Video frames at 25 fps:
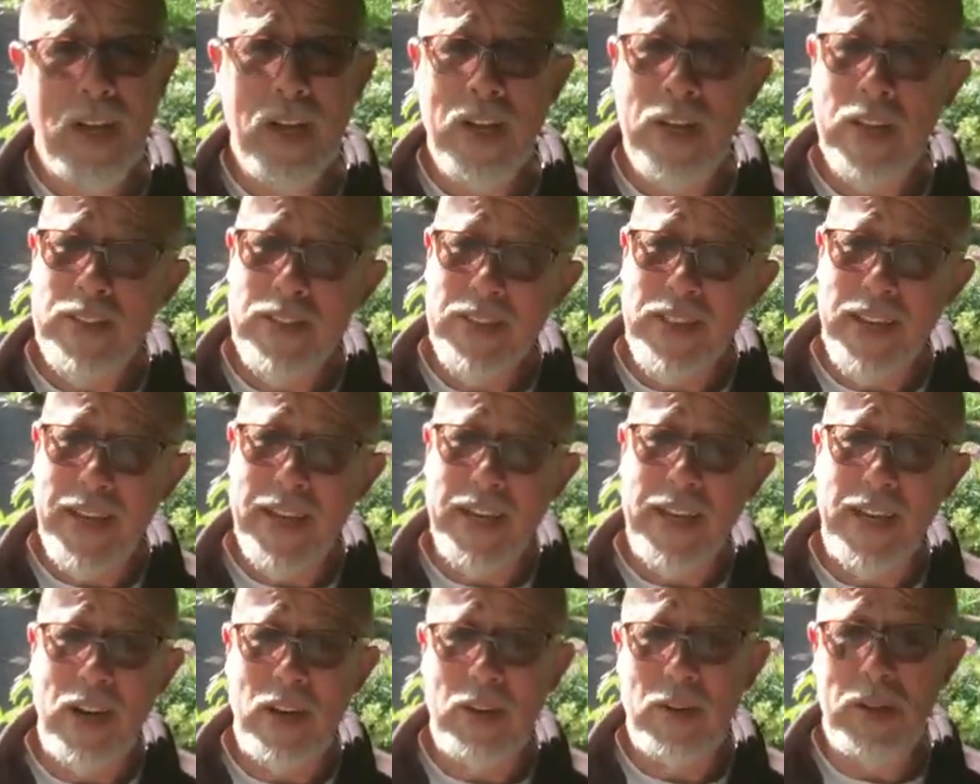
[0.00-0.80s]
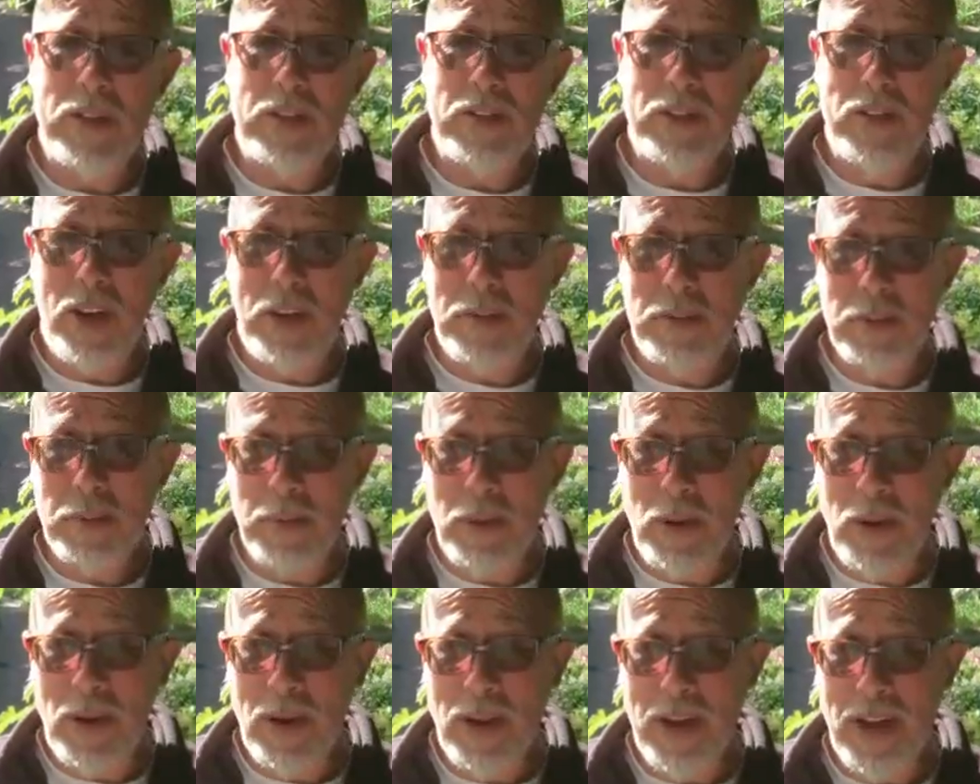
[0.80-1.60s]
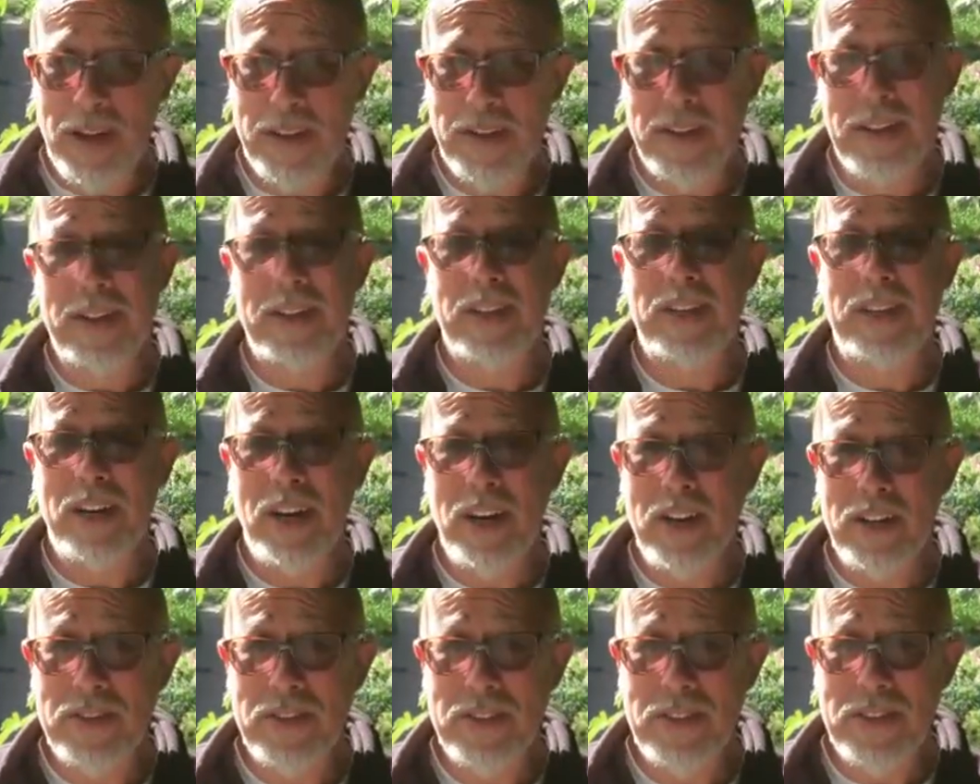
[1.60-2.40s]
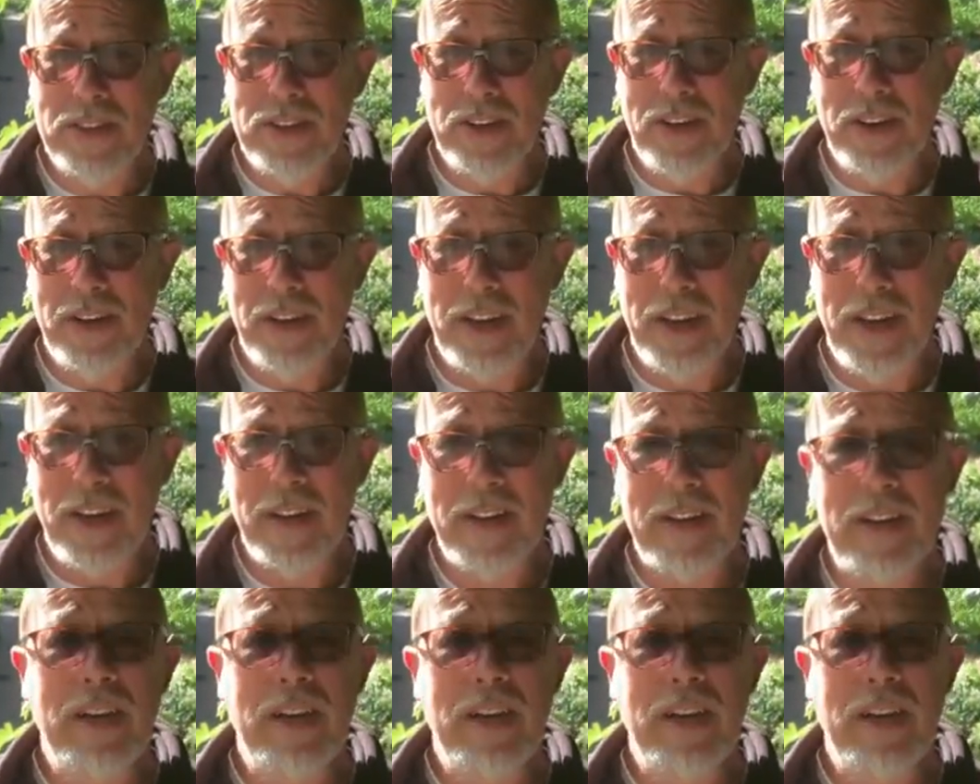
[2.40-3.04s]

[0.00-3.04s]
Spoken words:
So there you go, that's Simon Pollard, garden designer.